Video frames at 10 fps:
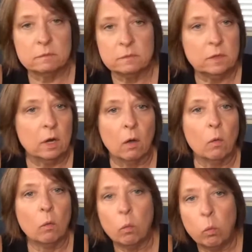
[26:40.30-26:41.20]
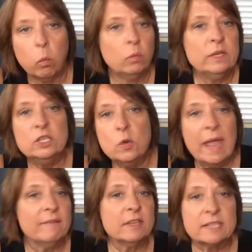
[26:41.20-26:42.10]
did you
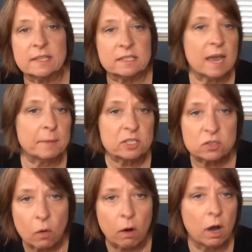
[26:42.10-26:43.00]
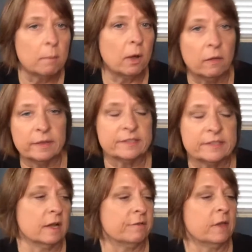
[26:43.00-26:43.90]
have this at the time of the storm? All this
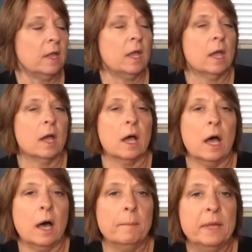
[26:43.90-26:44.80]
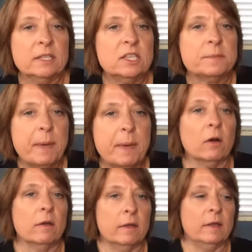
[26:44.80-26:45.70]
stuff. It's just
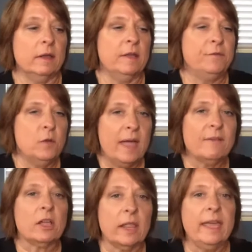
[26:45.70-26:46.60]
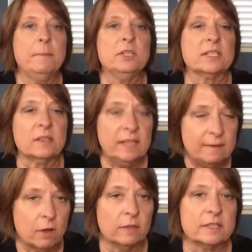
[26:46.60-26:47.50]
better. If you have a claim, just leave
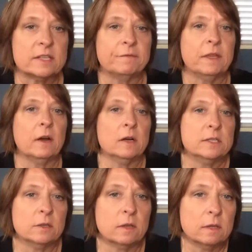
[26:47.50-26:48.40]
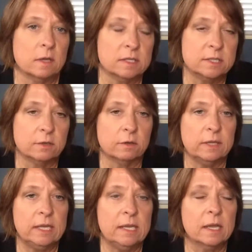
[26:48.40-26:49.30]
all the stuff there until
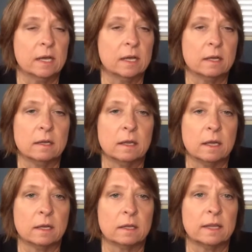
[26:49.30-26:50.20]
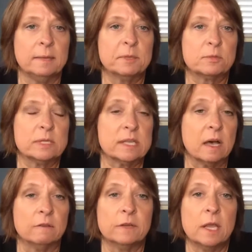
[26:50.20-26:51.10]
the claim is
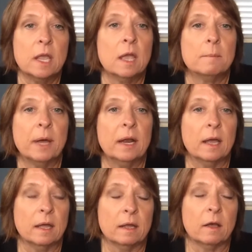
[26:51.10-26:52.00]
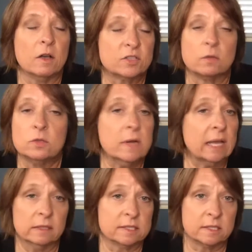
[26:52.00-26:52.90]
resolved. But also do
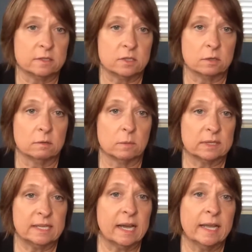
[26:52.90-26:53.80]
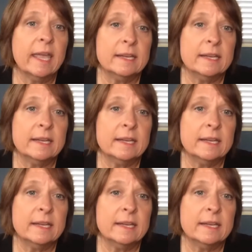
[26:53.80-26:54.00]
not listen to what the IA